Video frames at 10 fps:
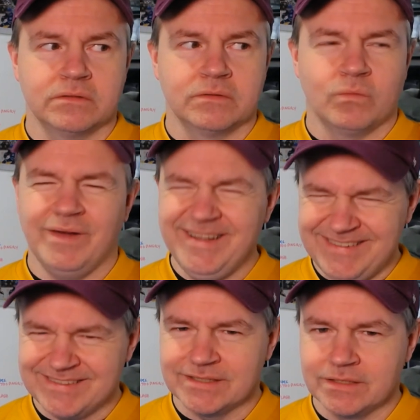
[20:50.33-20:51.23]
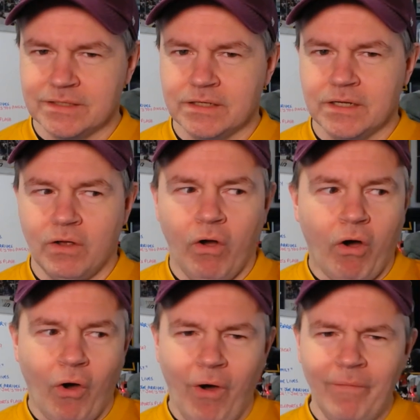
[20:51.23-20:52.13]
What?
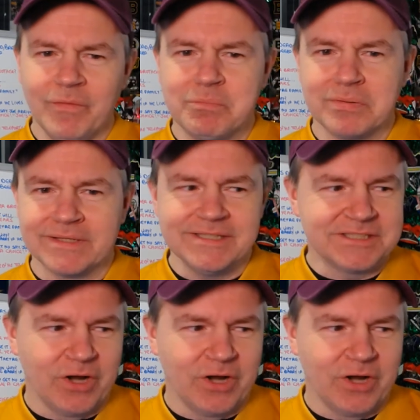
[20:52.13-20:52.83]
All the police